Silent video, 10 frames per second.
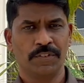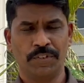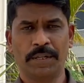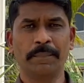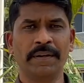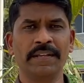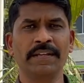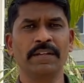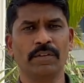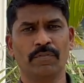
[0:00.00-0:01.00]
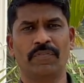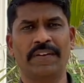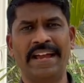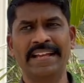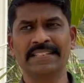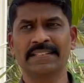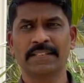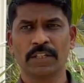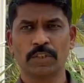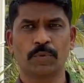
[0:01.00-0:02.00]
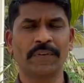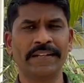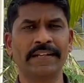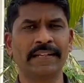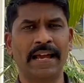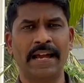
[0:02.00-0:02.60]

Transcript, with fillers: Germany, France, Sweden